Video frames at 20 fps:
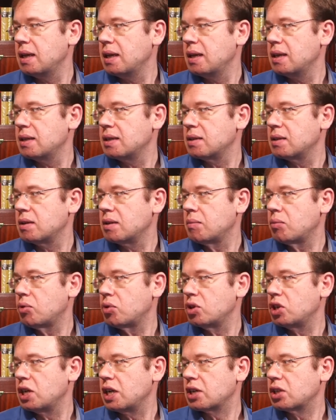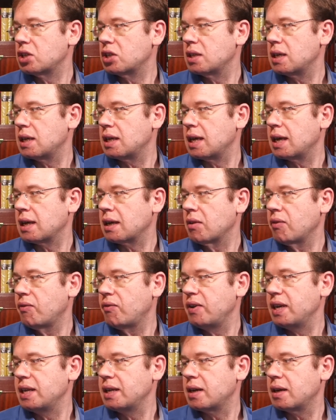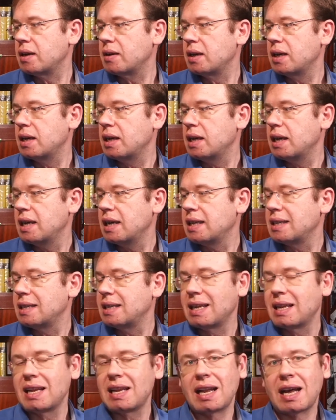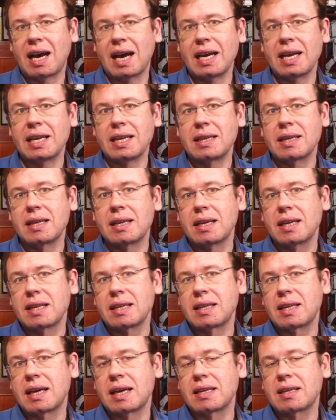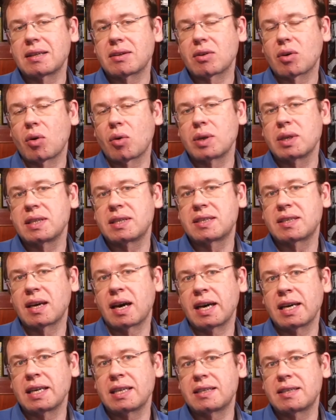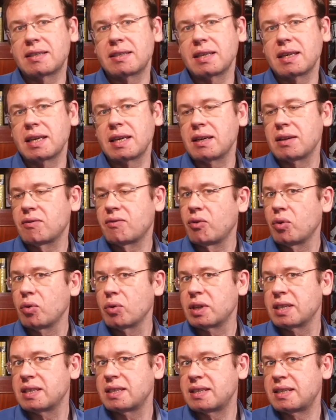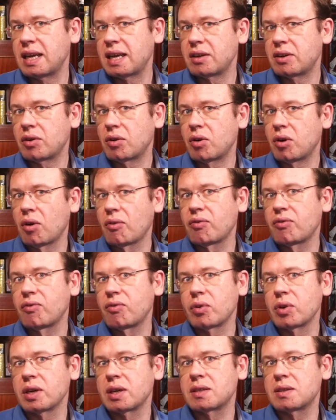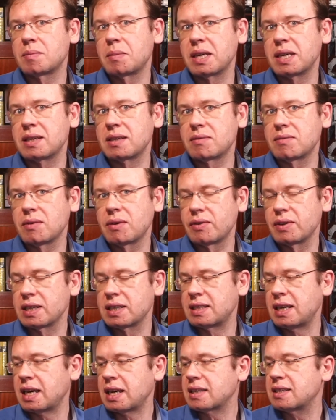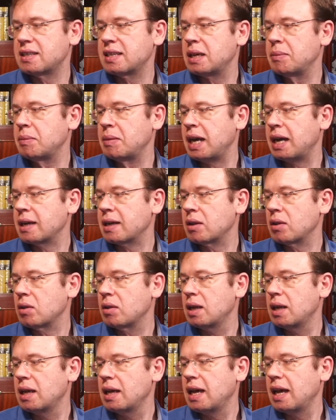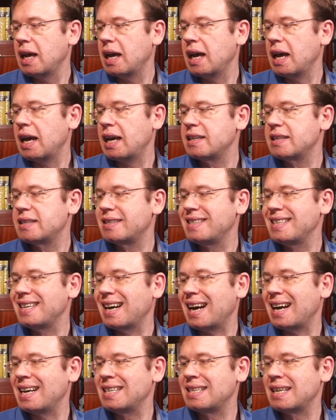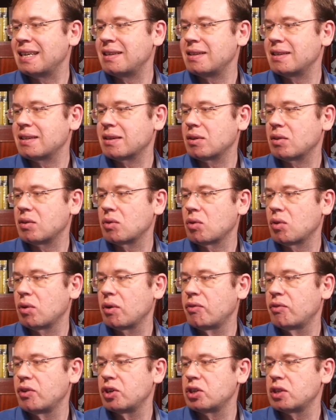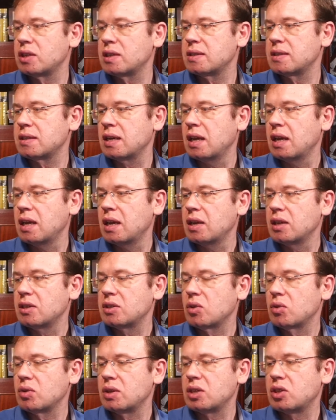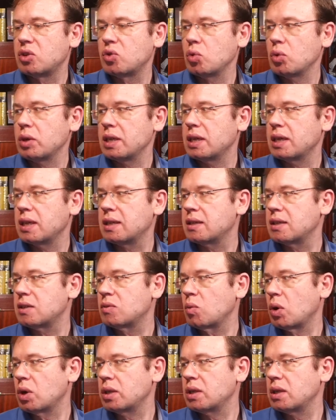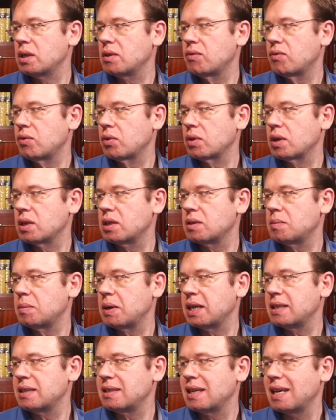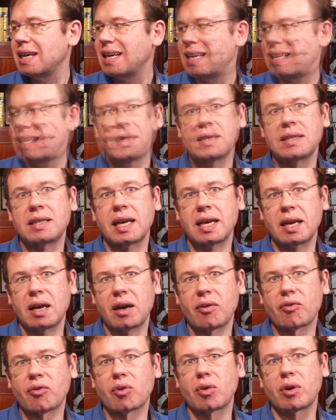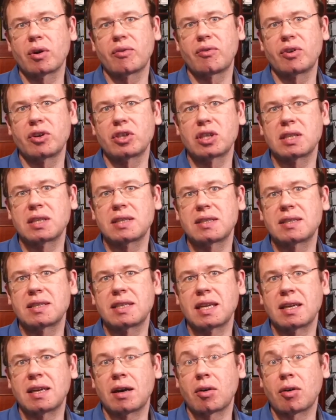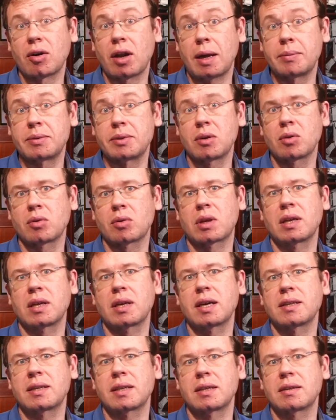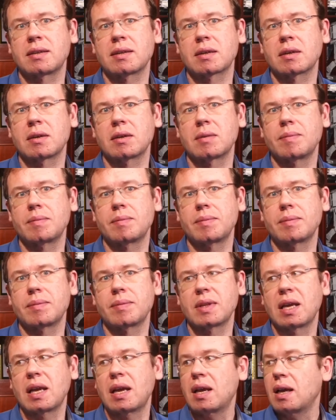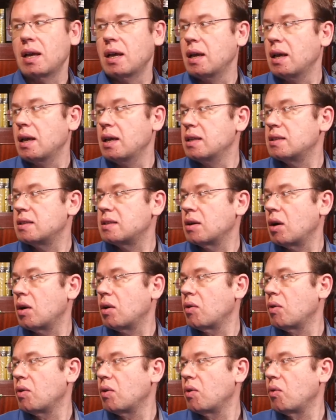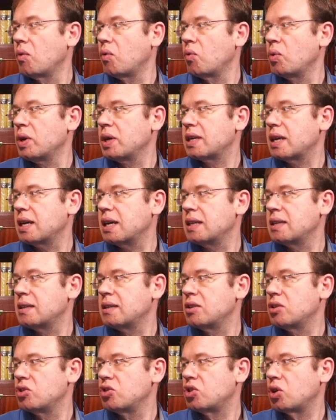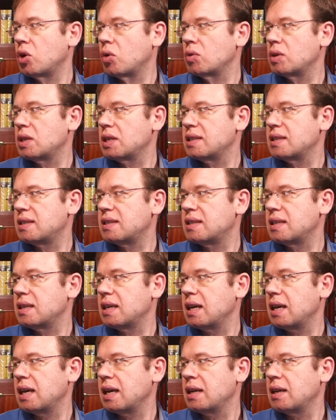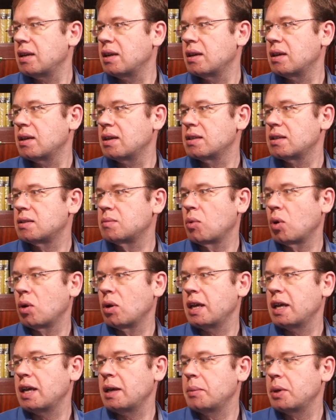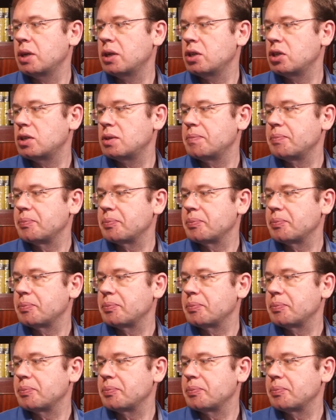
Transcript: so the projection at angle theta, the line that coincides through the center of Fourier space with exact same angle has the identical coefficients. So the 2D and this 1D Fourier space, they have coefficients that are absolutely identical. So we can show this in a small image.